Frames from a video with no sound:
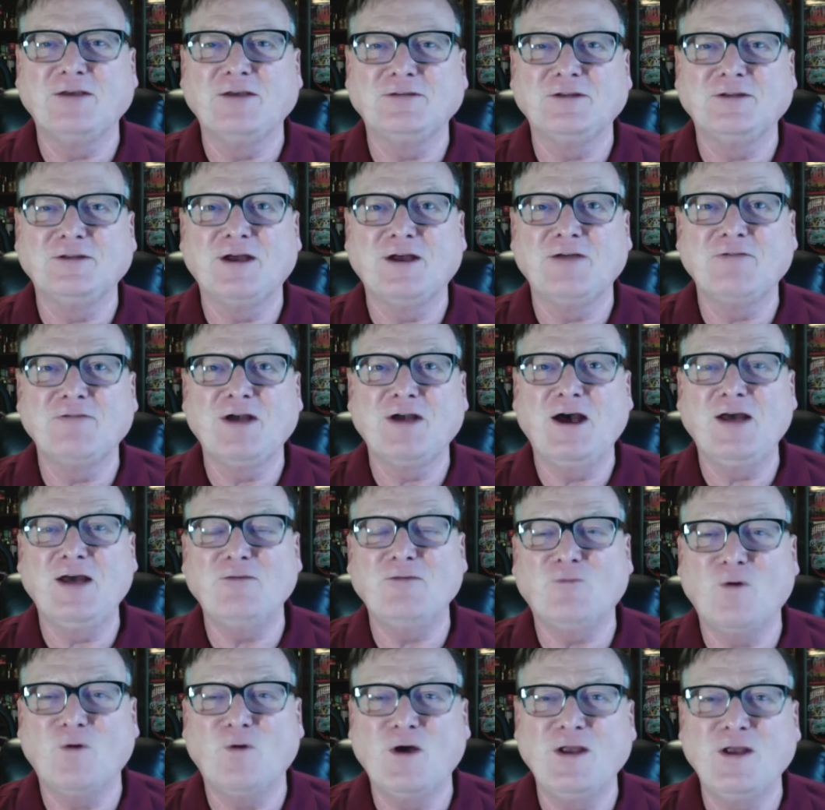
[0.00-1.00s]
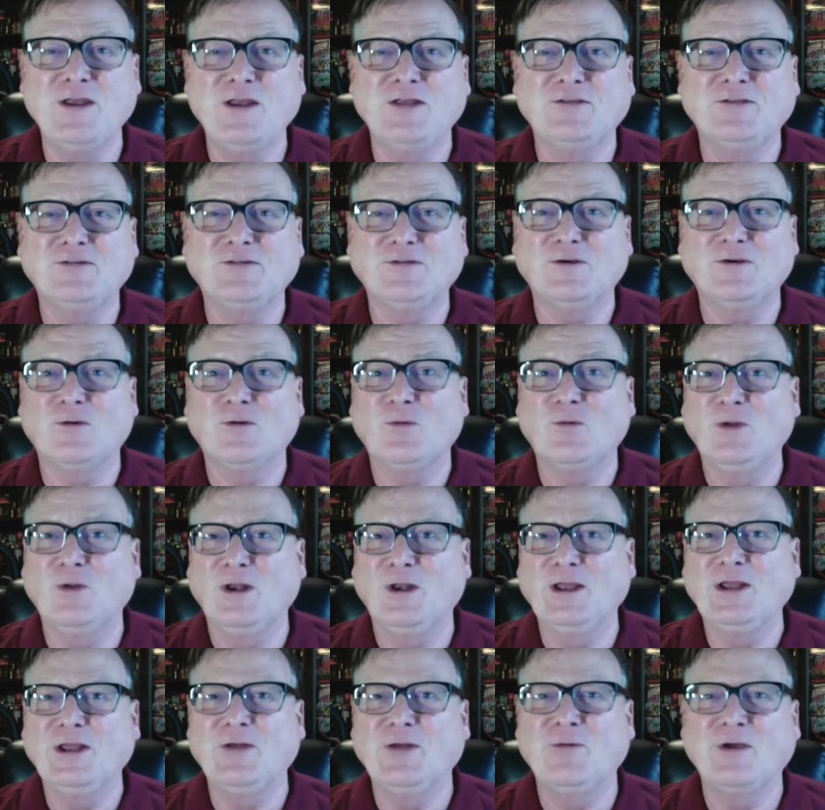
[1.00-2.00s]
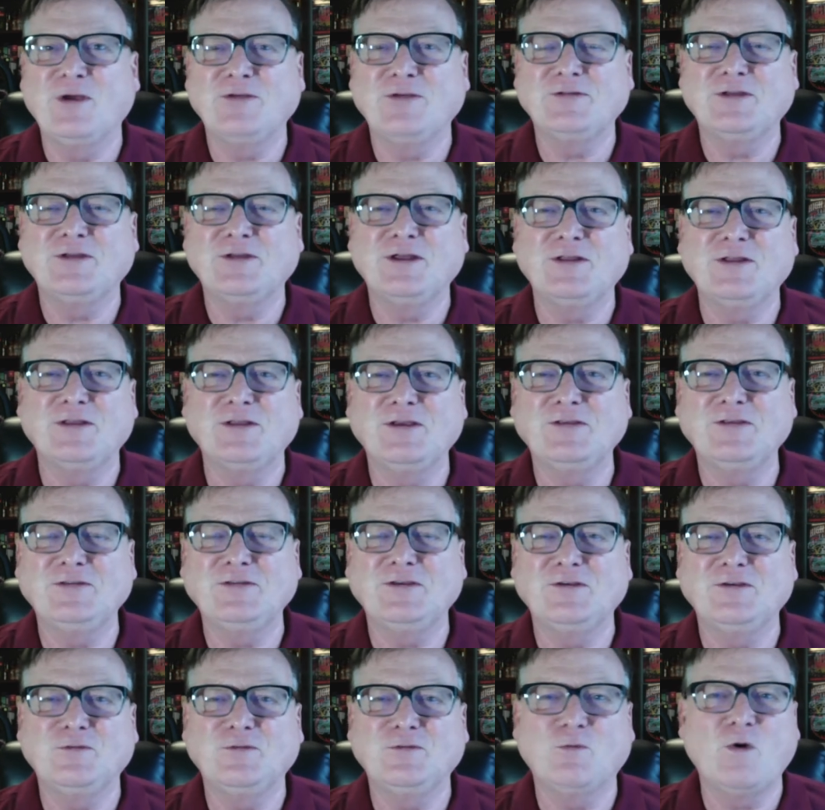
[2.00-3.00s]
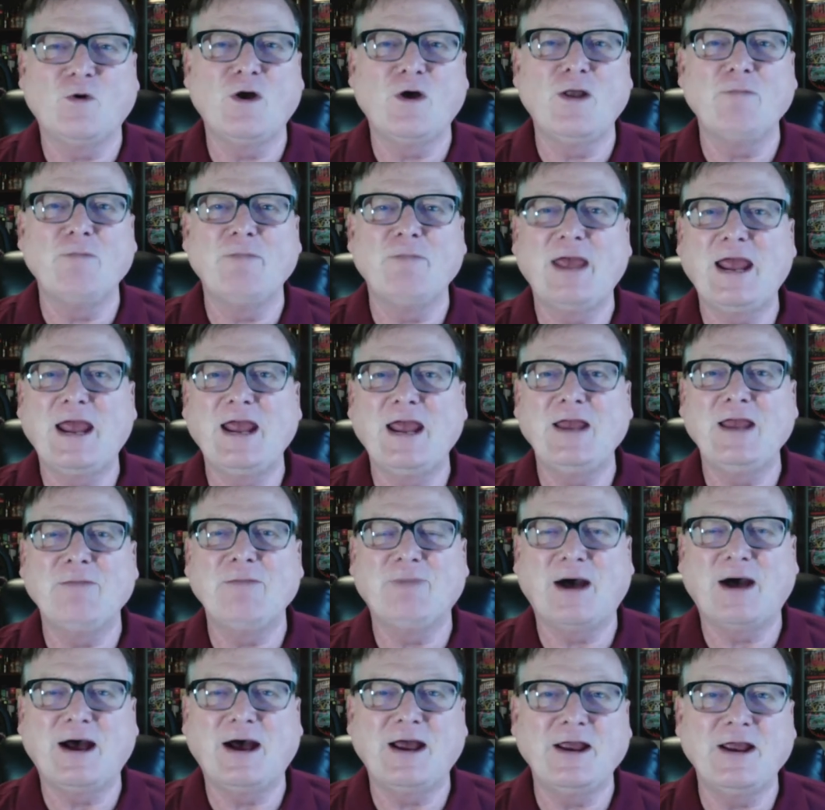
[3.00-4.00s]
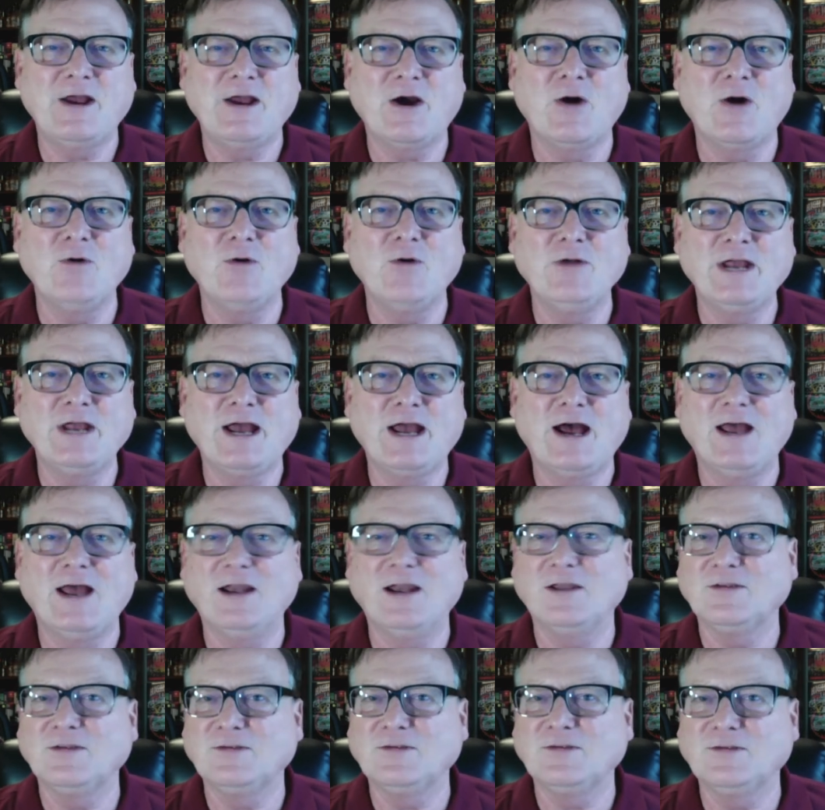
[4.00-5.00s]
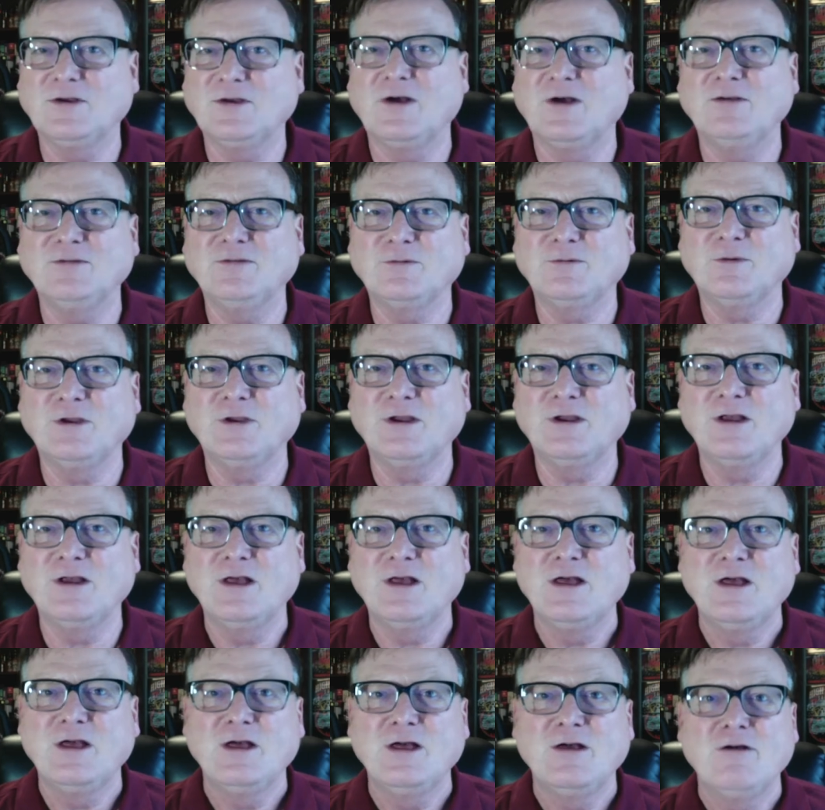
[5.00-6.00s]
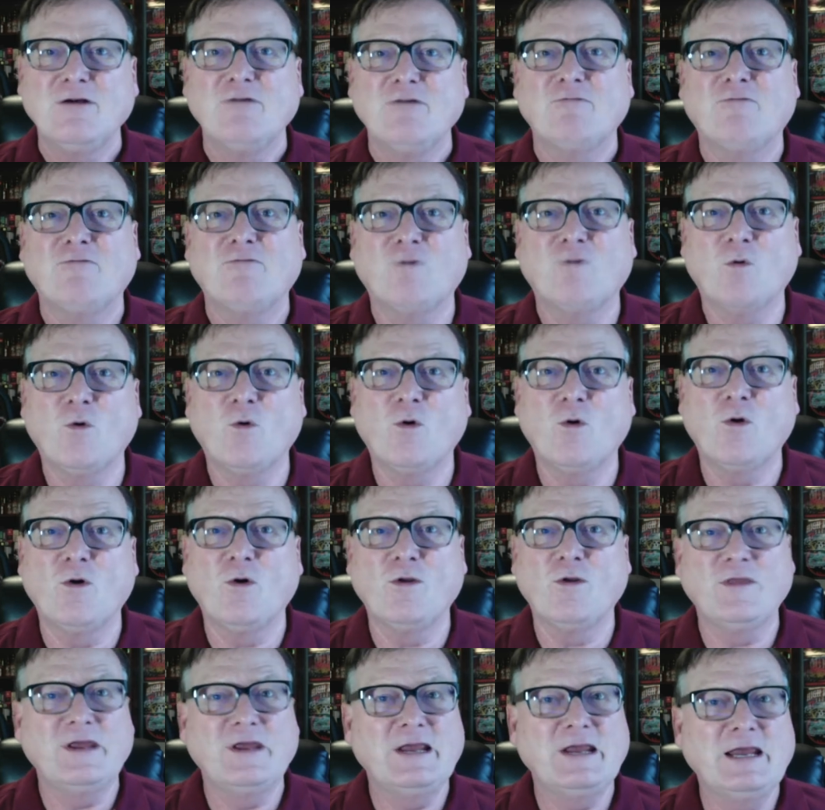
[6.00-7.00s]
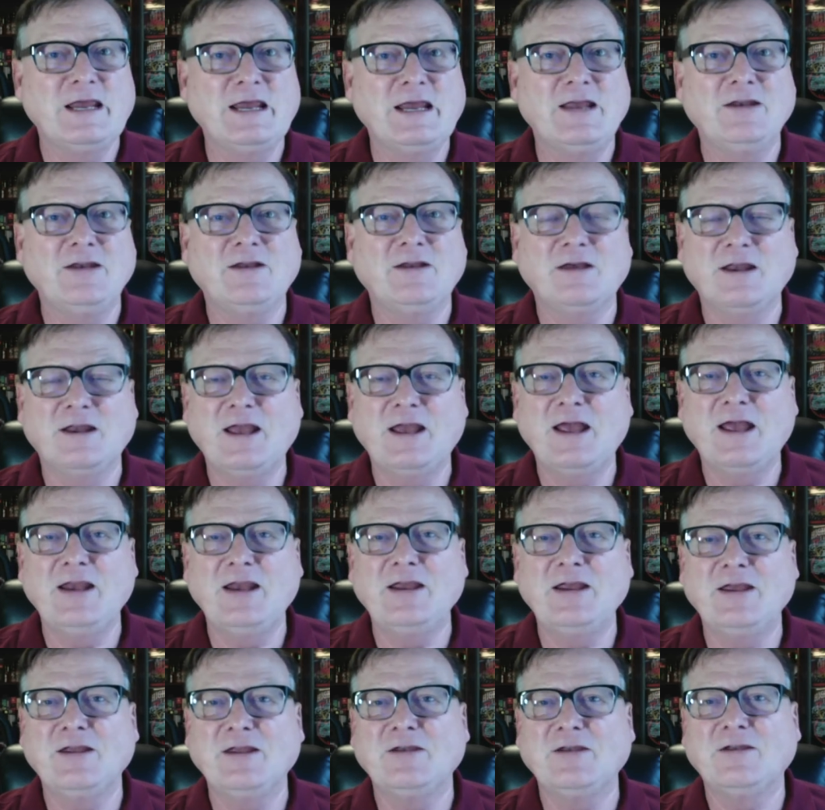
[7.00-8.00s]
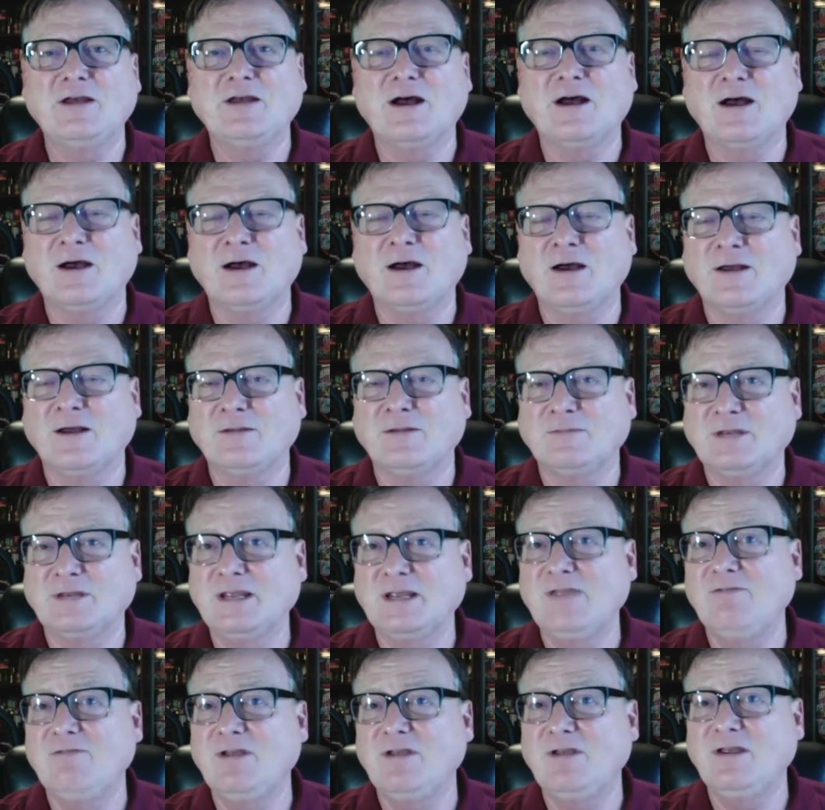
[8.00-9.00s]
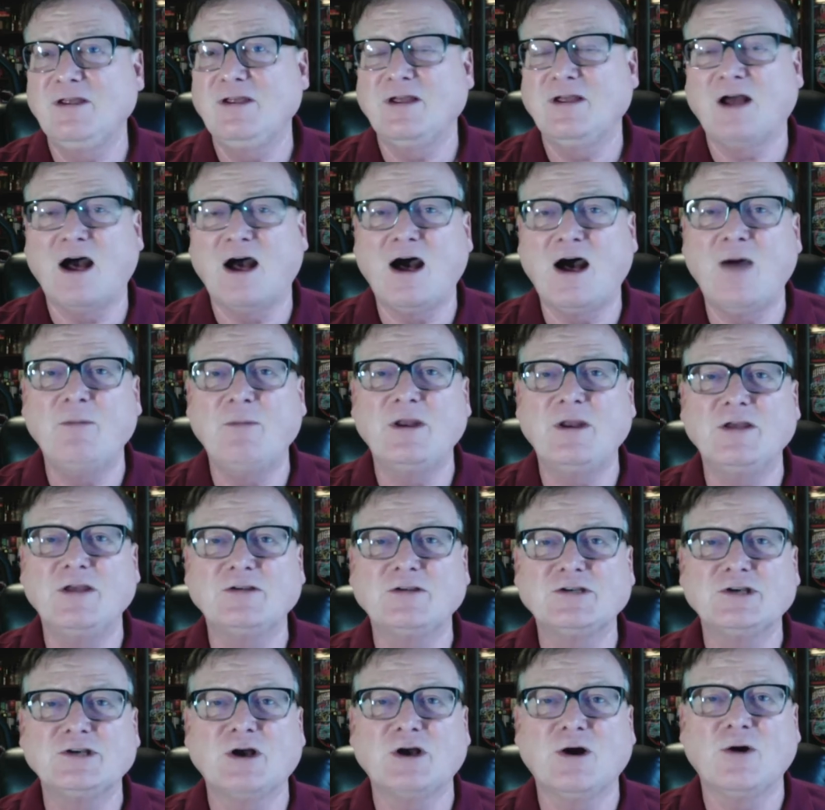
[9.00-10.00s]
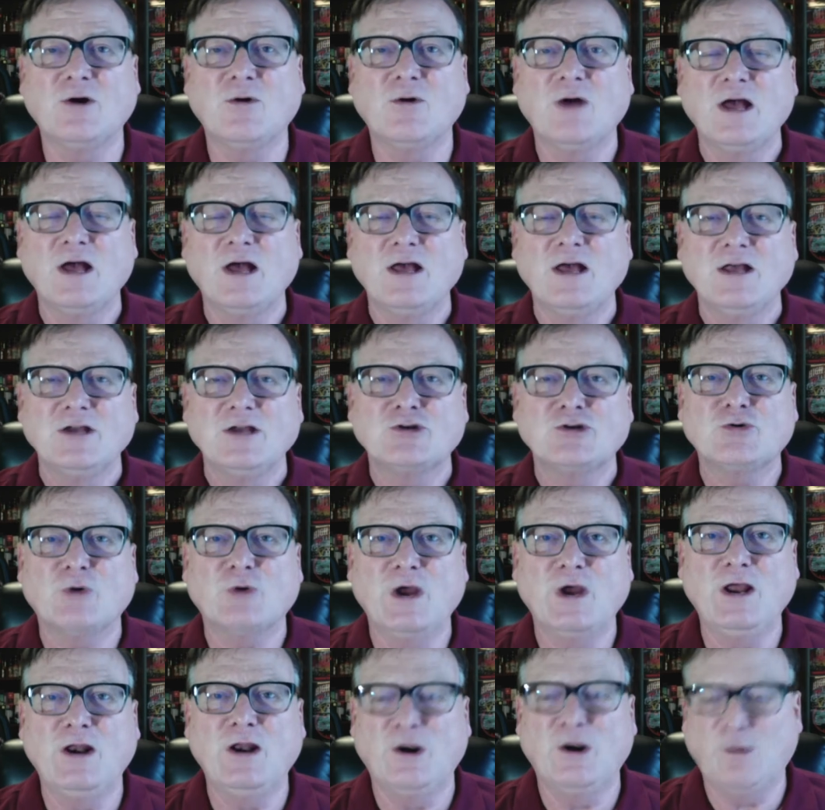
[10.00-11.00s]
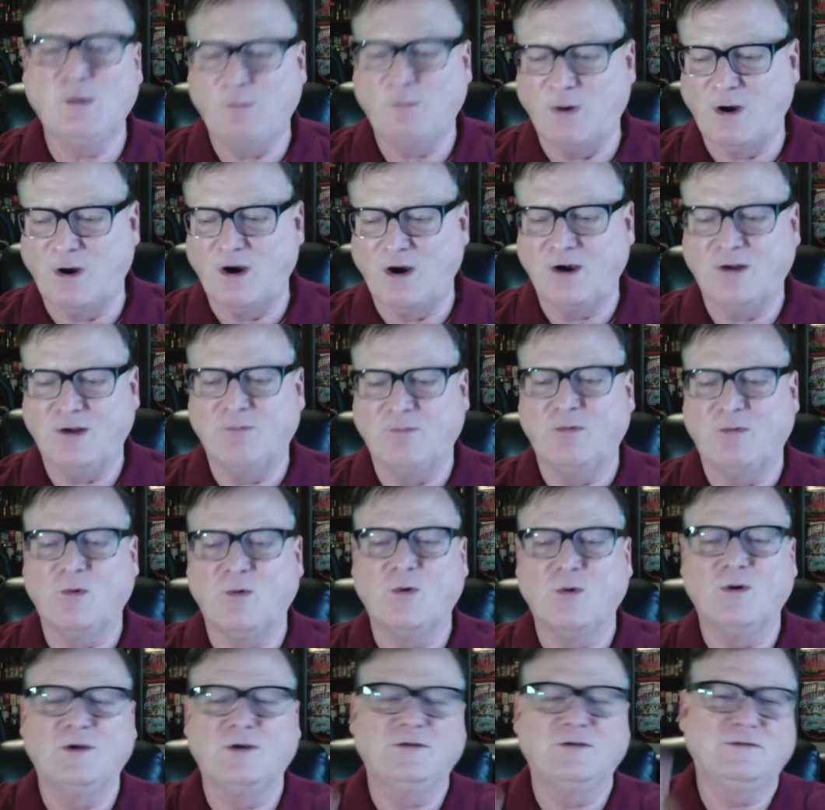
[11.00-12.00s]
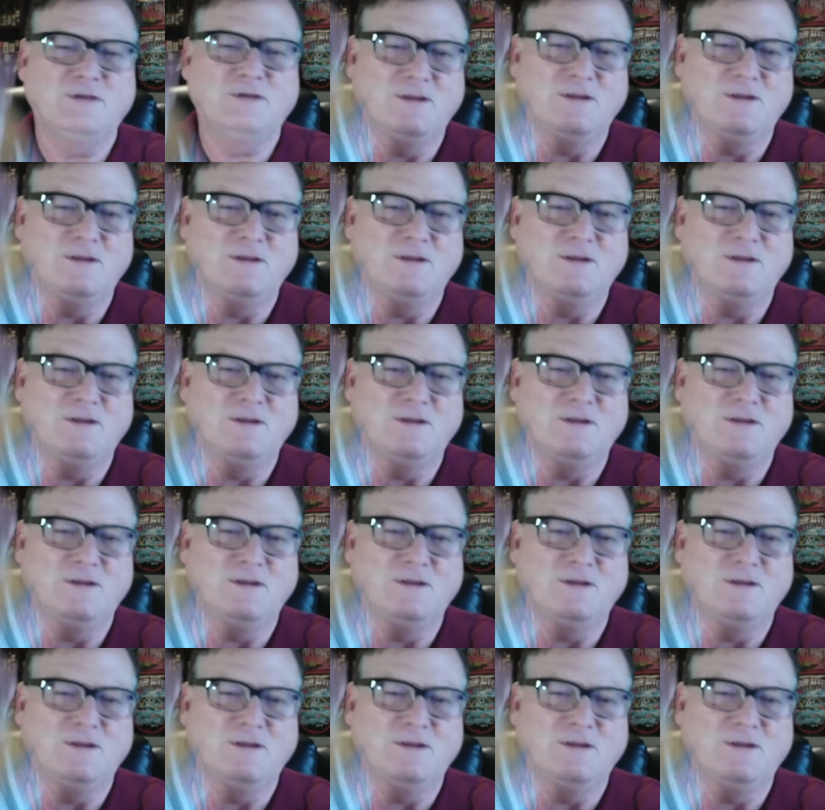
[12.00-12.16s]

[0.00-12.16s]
Now I've got one that's really interesting. This is one made by Coney Island Saucery for the hit Canadian TV comedy show Trailer Park Boys. And